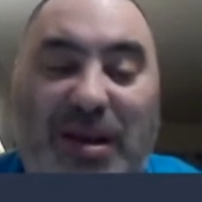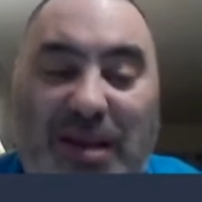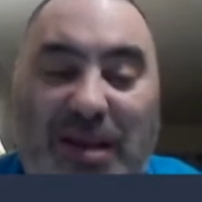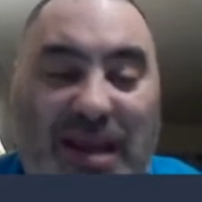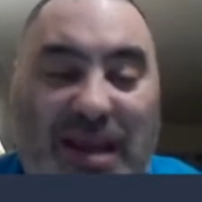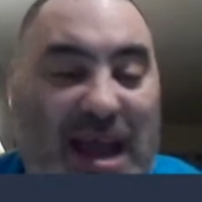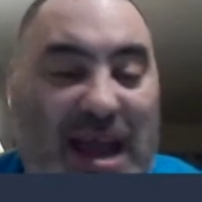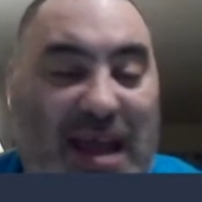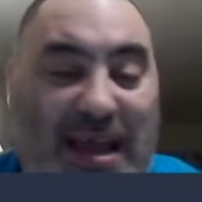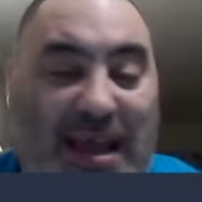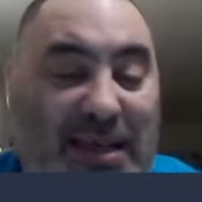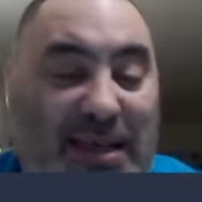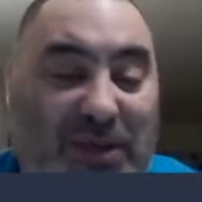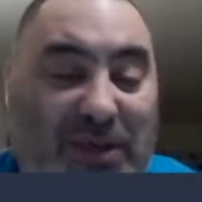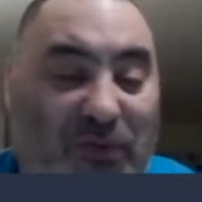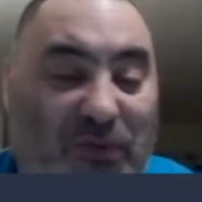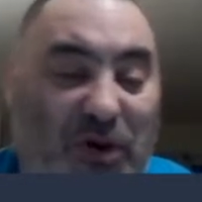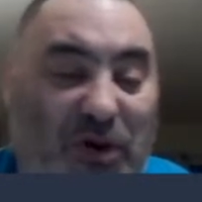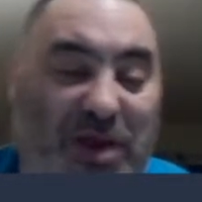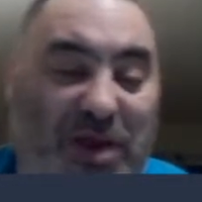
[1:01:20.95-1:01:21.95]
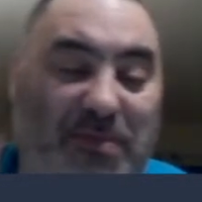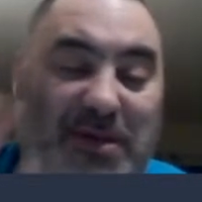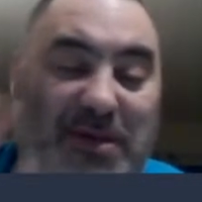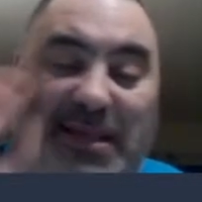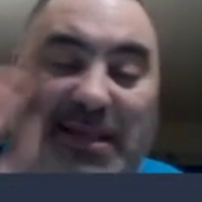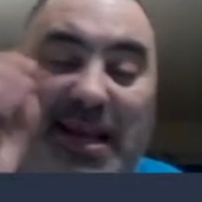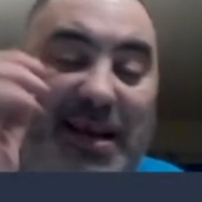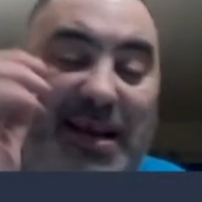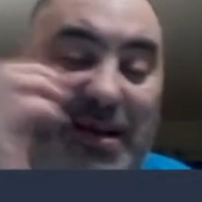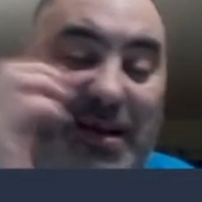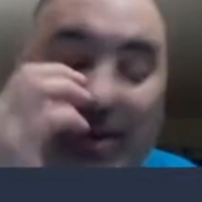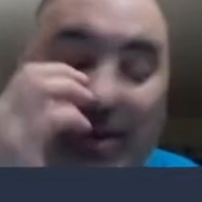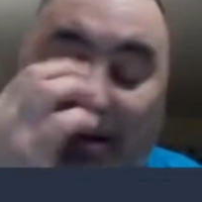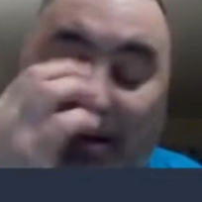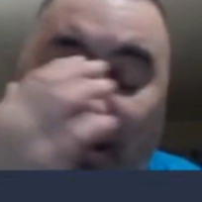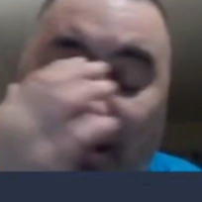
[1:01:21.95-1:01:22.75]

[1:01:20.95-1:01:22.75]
Yeah, that's the rookie mistake.